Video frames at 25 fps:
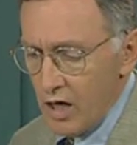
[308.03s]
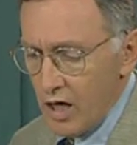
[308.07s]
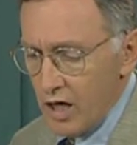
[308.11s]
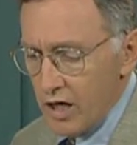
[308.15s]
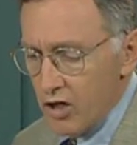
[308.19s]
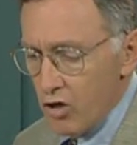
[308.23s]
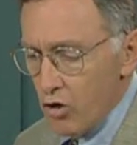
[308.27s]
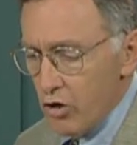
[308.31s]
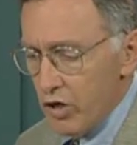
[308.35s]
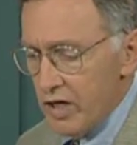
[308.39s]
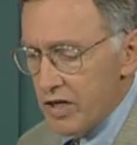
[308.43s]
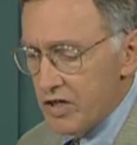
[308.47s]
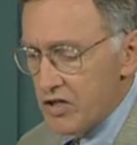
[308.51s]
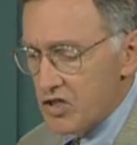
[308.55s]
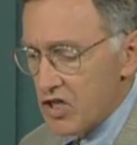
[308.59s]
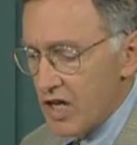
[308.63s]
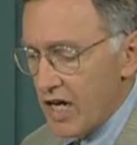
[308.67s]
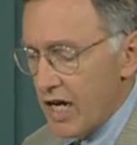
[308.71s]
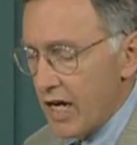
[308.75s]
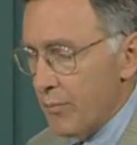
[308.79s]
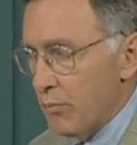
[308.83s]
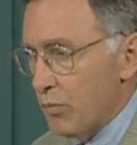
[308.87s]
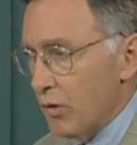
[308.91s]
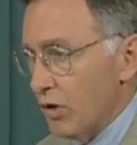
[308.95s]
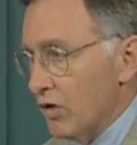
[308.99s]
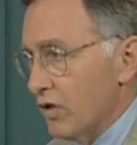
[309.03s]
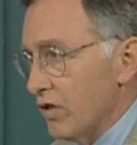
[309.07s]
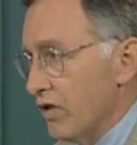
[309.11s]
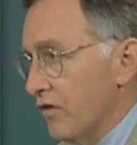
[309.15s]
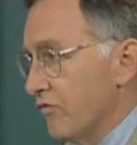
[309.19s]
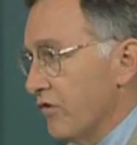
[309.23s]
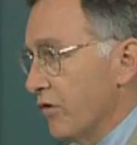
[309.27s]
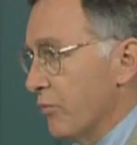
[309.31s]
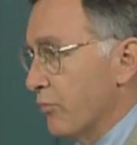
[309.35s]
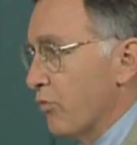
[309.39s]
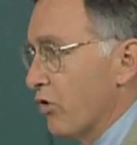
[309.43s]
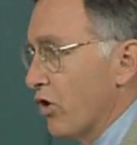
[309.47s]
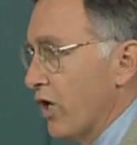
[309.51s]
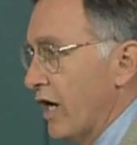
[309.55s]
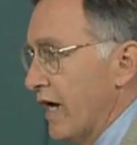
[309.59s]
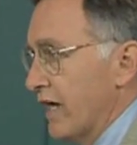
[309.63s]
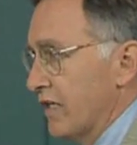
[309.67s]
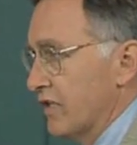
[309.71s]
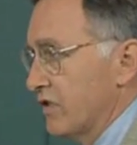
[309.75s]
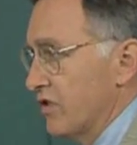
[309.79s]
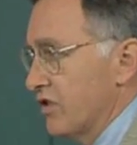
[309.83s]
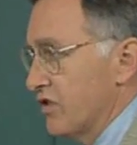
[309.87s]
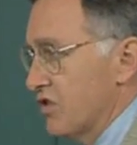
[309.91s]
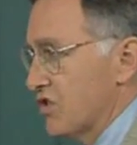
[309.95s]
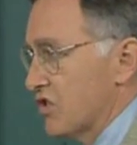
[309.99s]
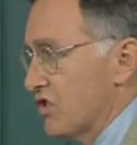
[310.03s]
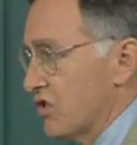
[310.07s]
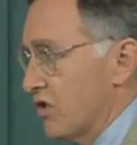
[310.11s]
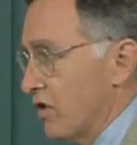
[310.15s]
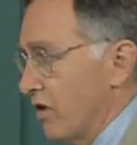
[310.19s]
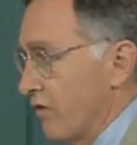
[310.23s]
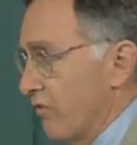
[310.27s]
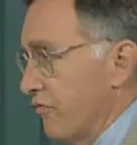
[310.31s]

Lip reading: A good example of the practice